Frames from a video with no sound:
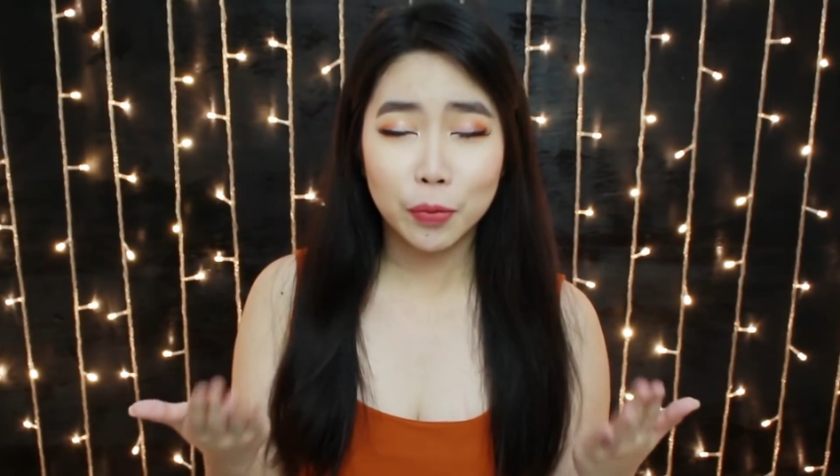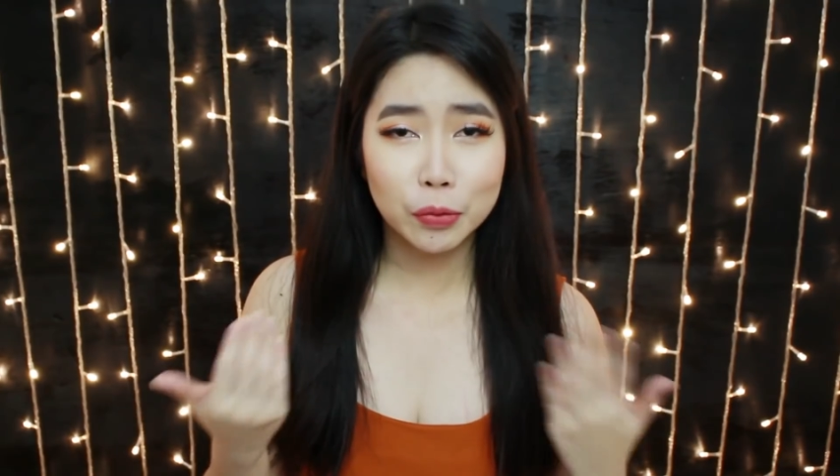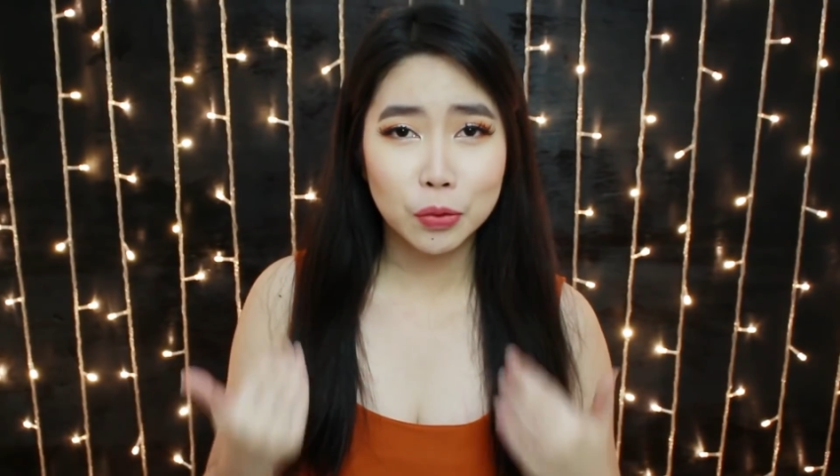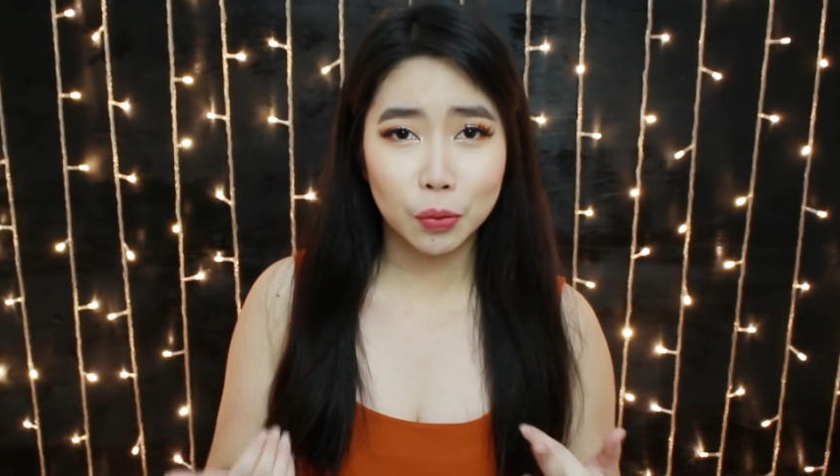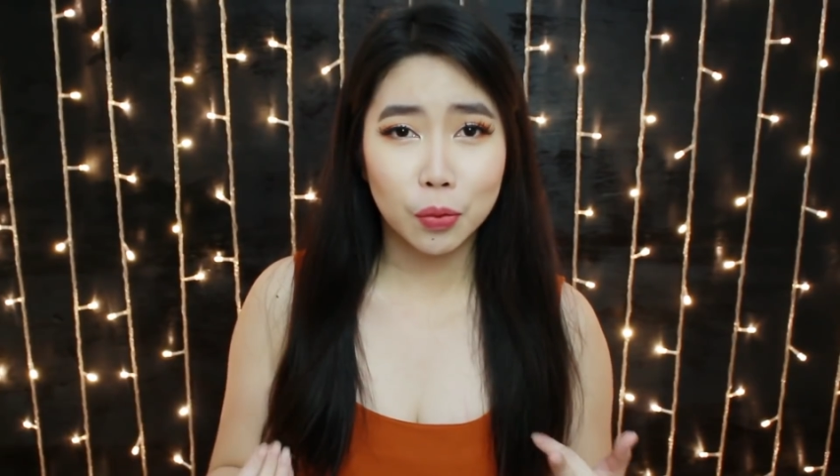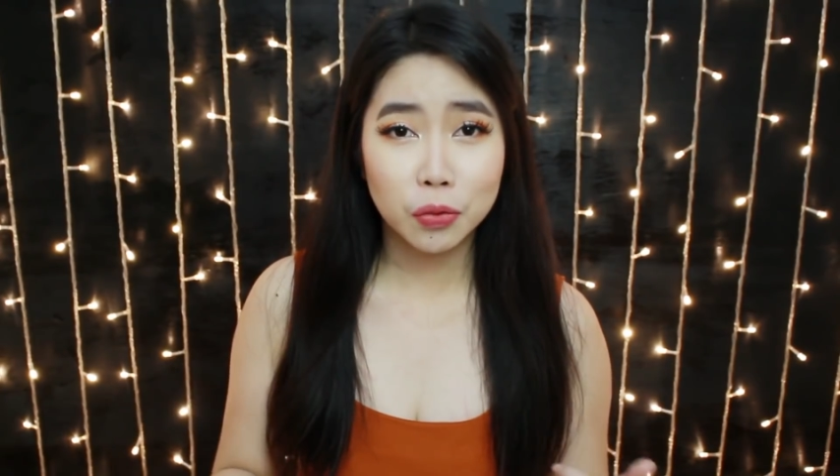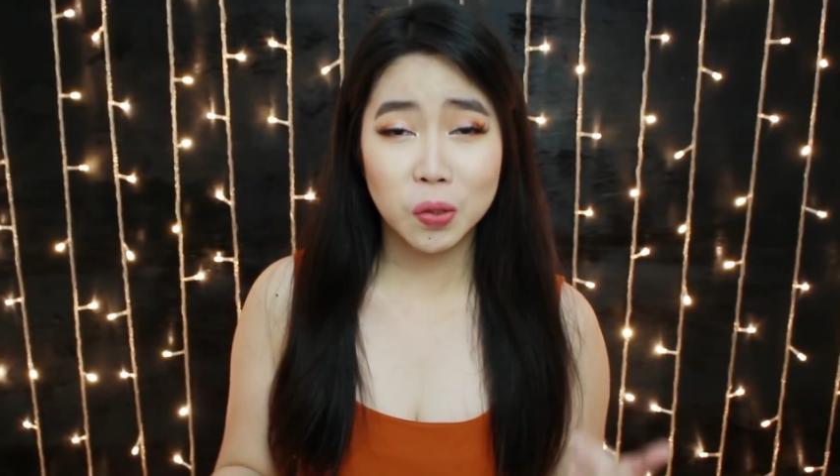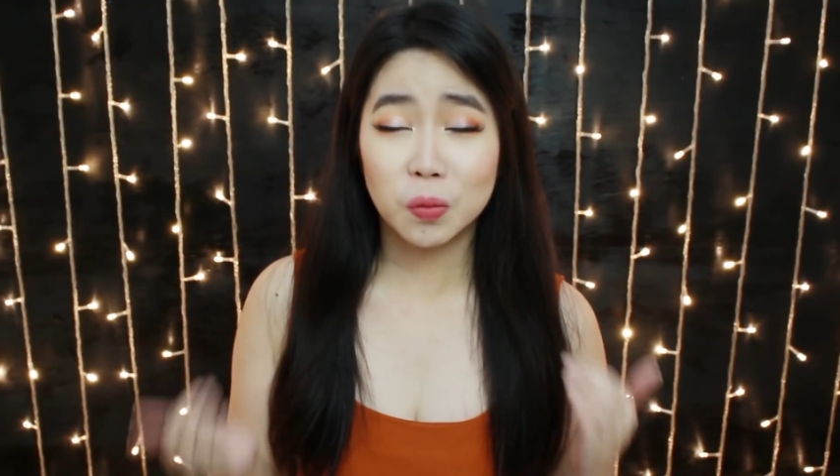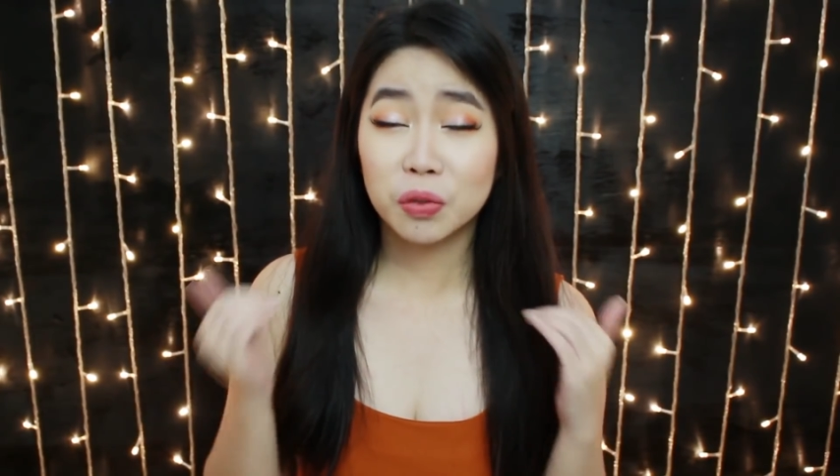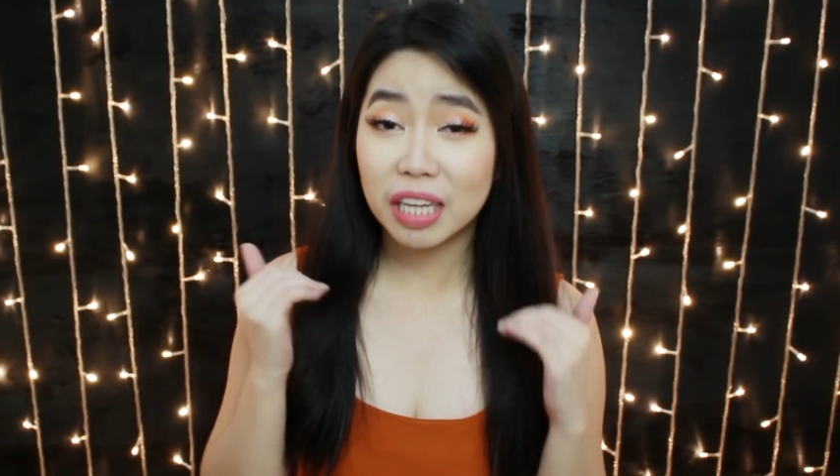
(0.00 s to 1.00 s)
nyo gusto ko.
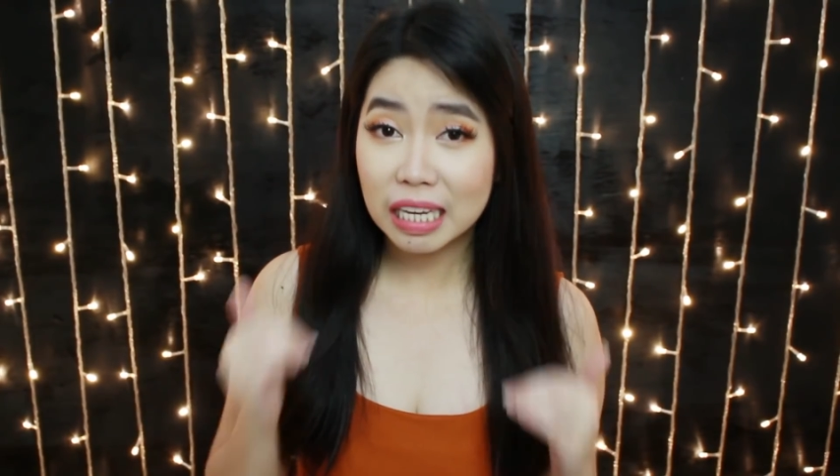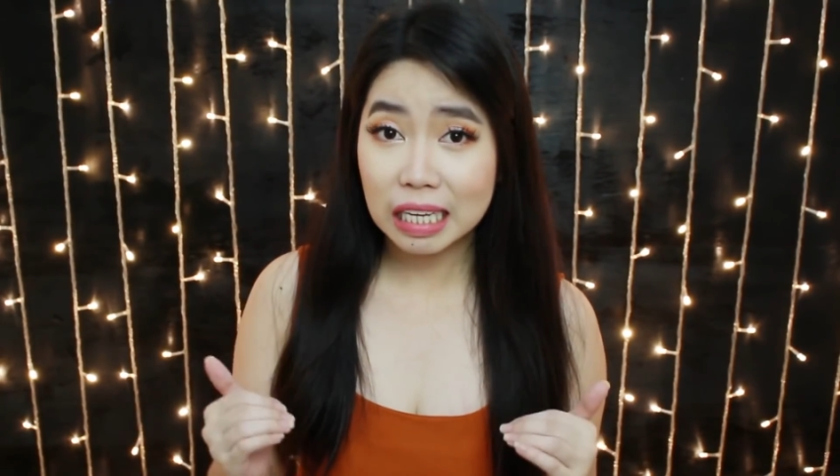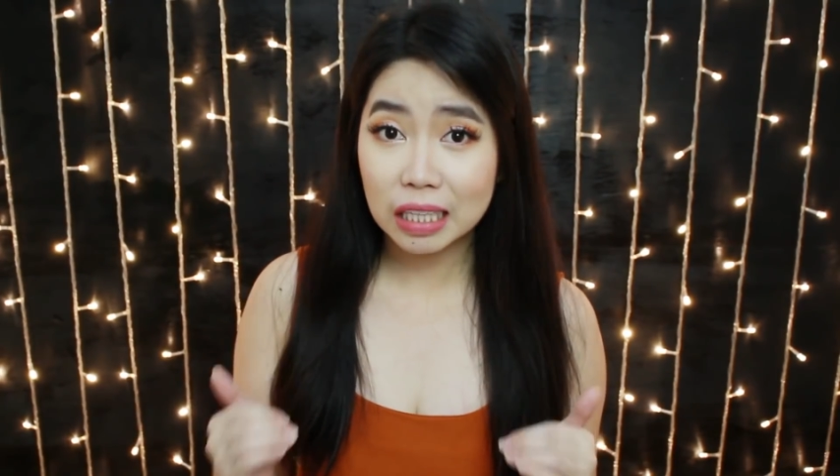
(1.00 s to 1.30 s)
So take